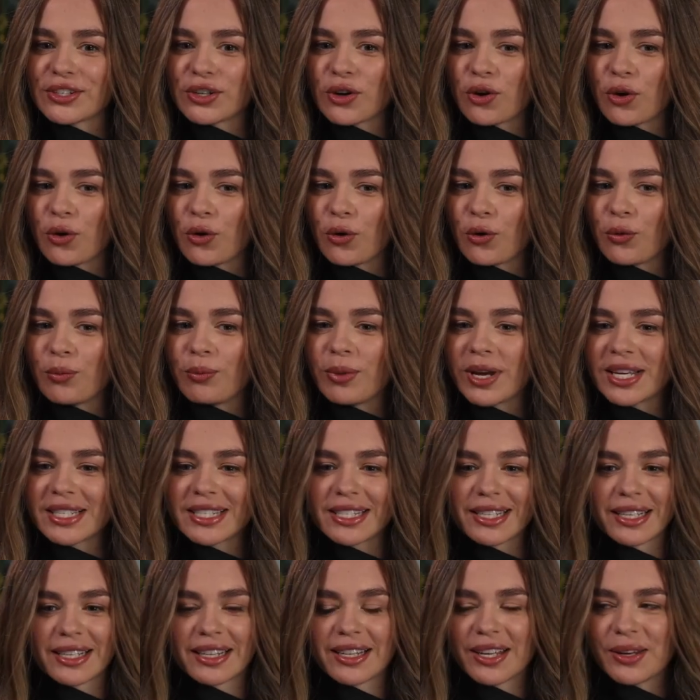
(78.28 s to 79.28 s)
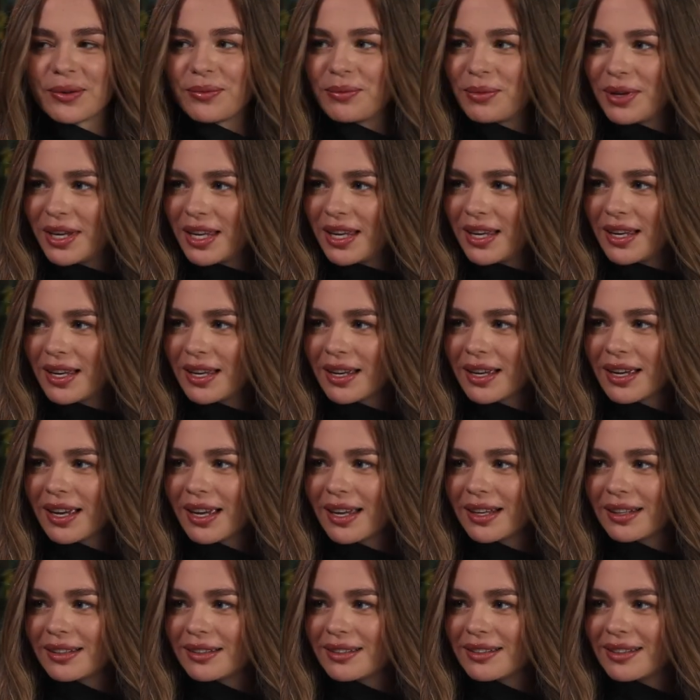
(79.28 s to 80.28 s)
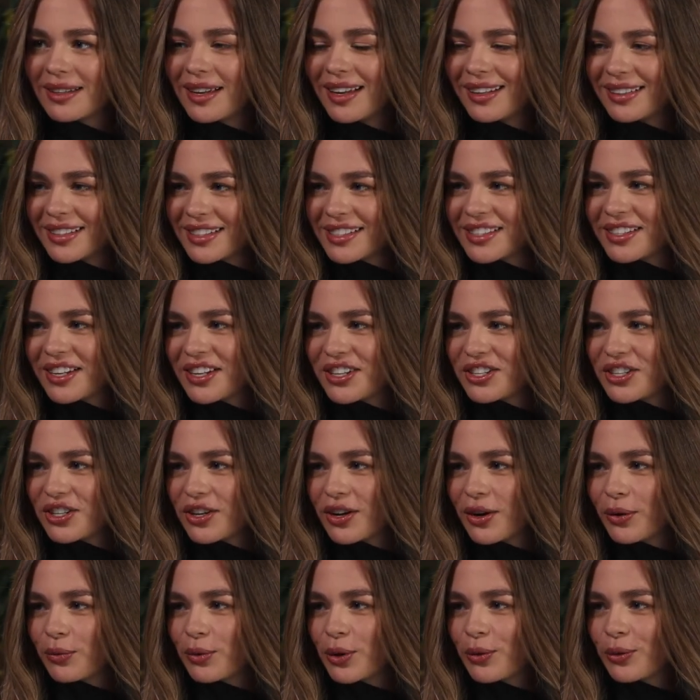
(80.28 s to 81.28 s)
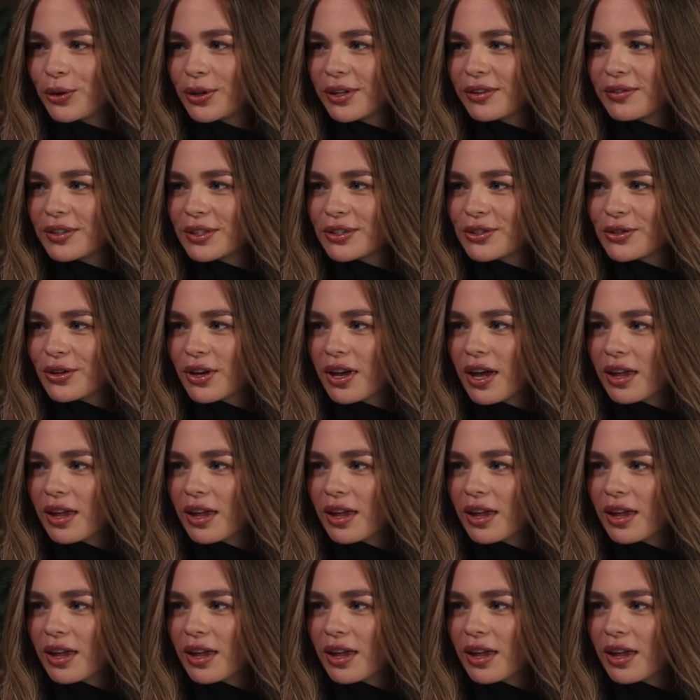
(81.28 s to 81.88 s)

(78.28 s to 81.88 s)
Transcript: So basically, me and Anastasia, we were living